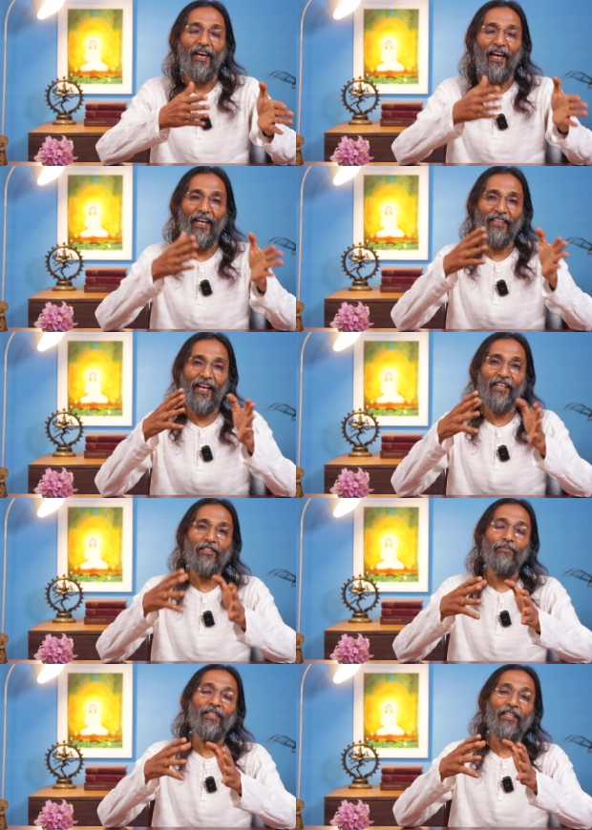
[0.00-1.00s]
and
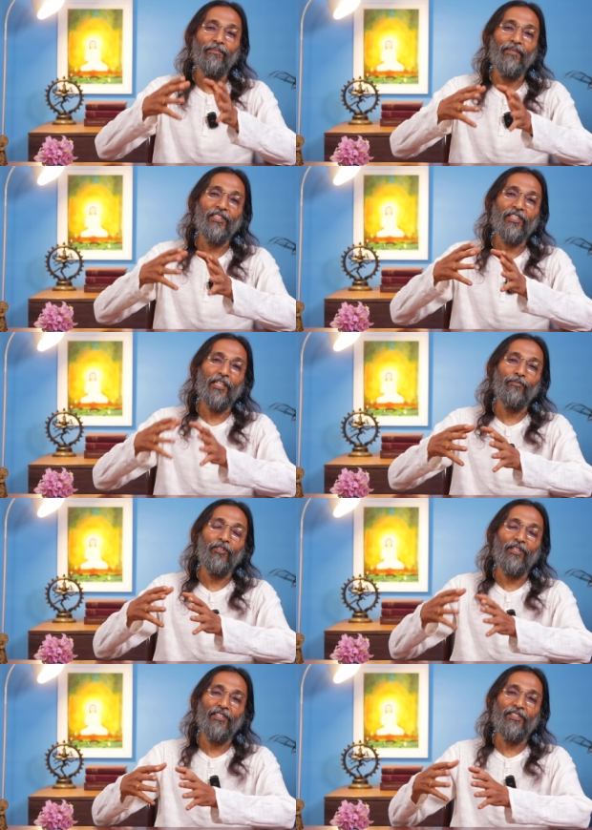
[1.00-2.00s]
that become a
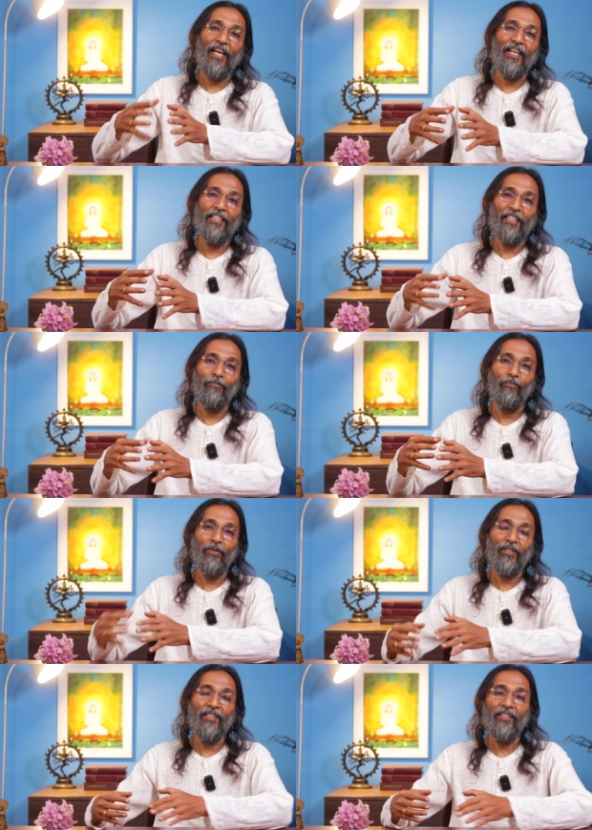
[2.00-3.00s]
scriptural standing
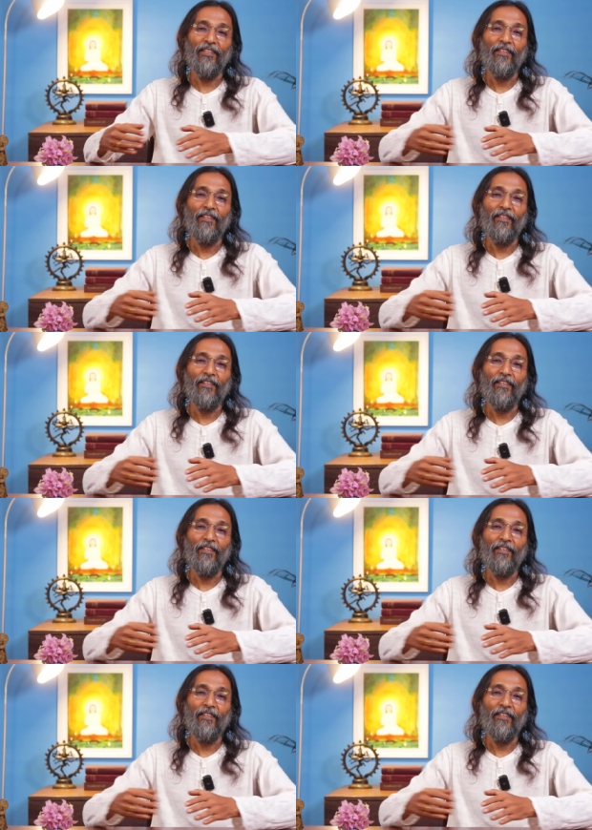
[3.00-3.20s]
book